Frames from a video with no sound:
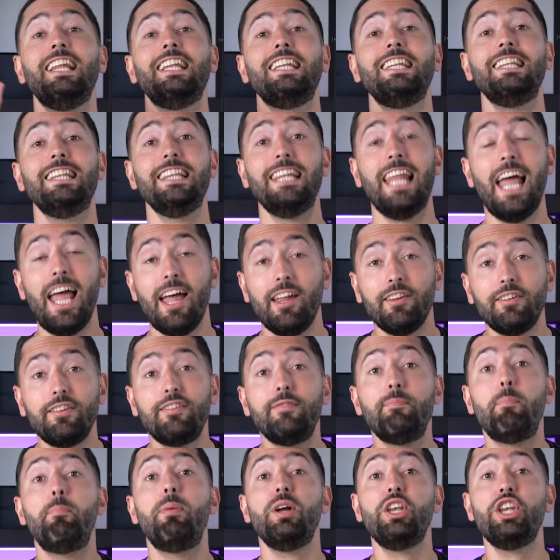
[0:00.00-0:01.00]

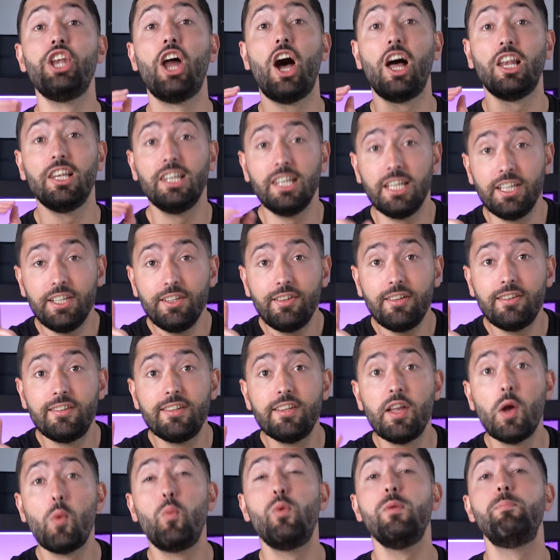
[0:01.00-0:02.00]
Last but not least,
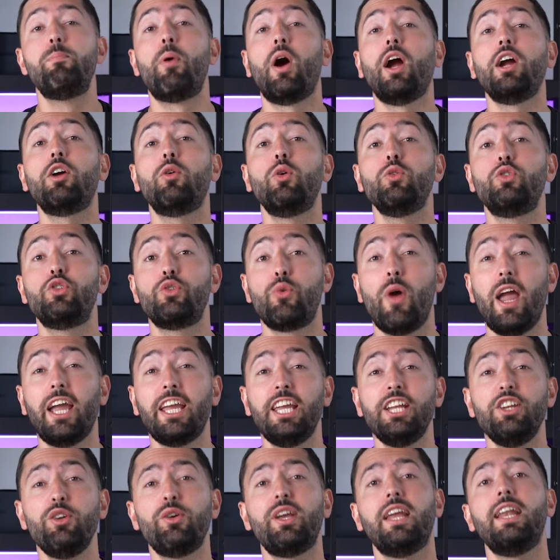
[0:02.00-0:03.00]
with barcode
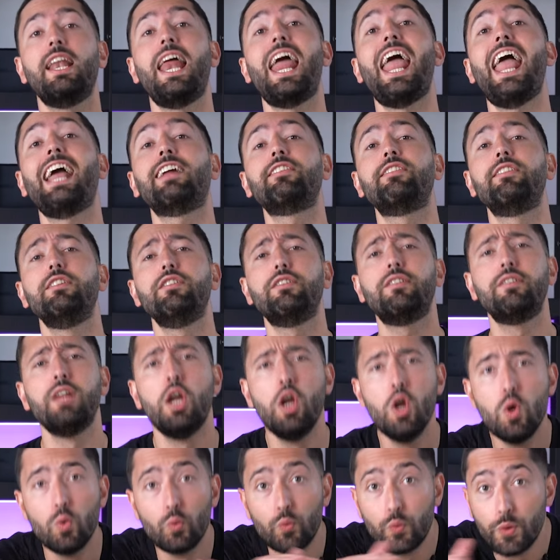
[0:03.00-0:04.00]
tracking, you can access
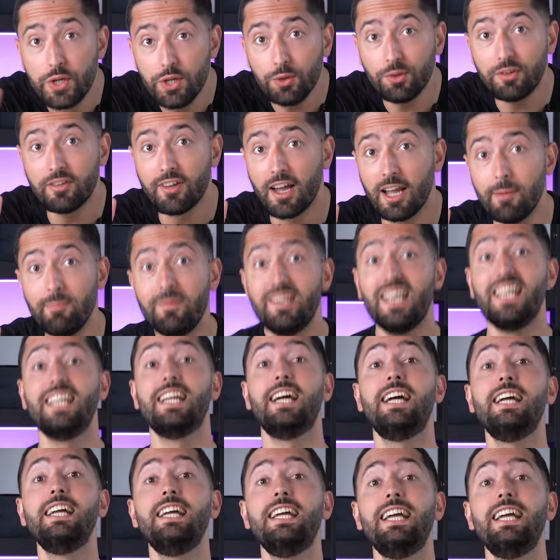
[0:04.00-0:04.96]
real-time data